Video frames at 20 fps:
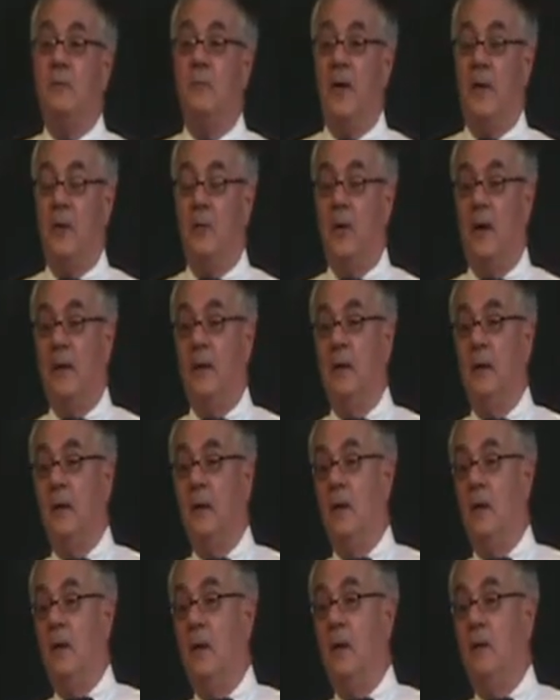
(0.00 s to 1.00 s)
by the way,
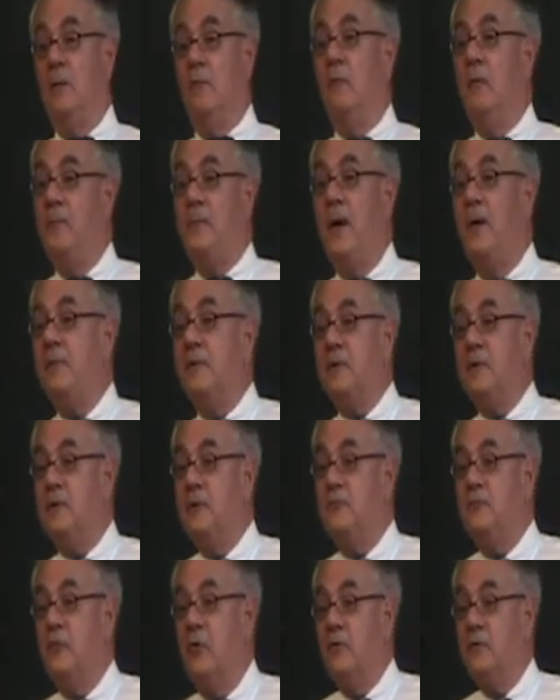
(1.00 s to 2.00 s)
the Republicans
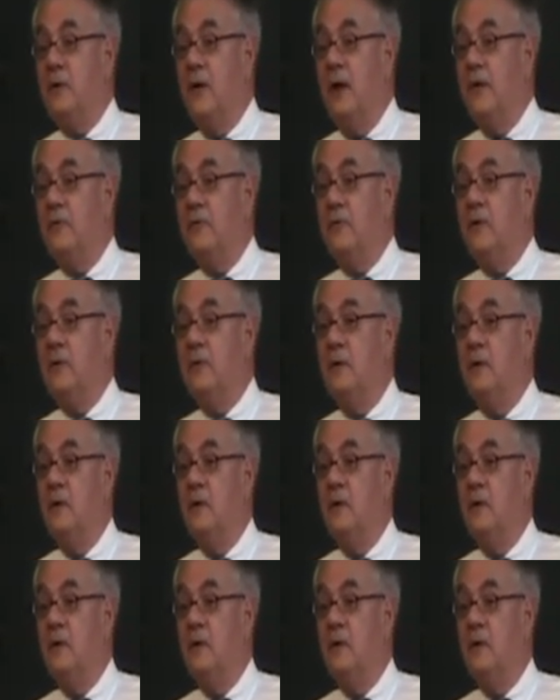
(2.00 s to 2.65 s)
were going to Congress.